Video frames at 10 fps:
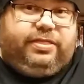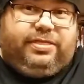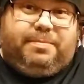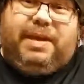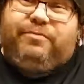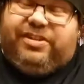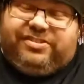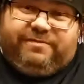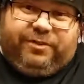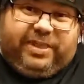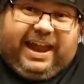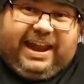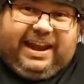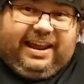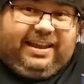main reason for
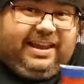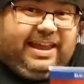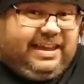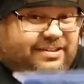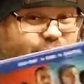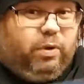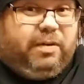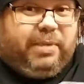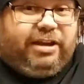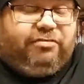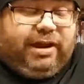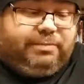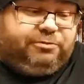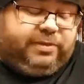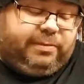that is one of my
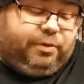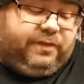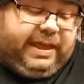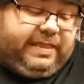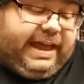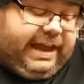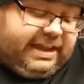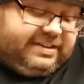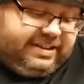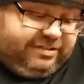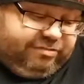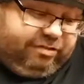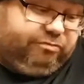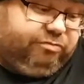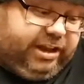gripes with the movie, and that is it's
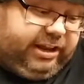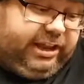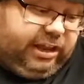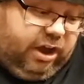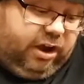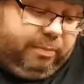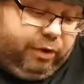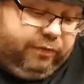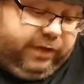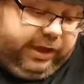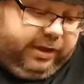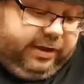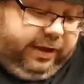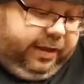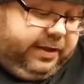a really long movie.
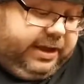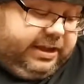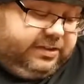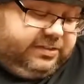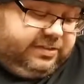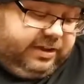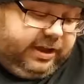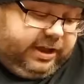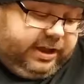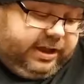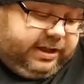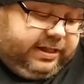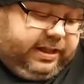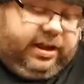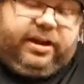It's
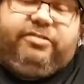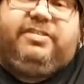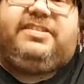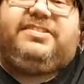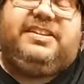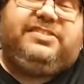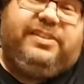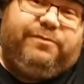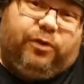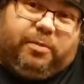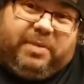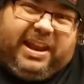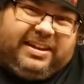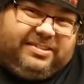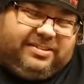164
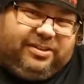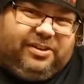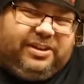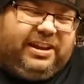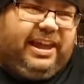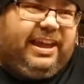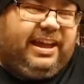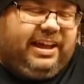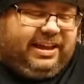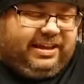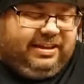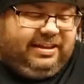minutes, so you're looking like 2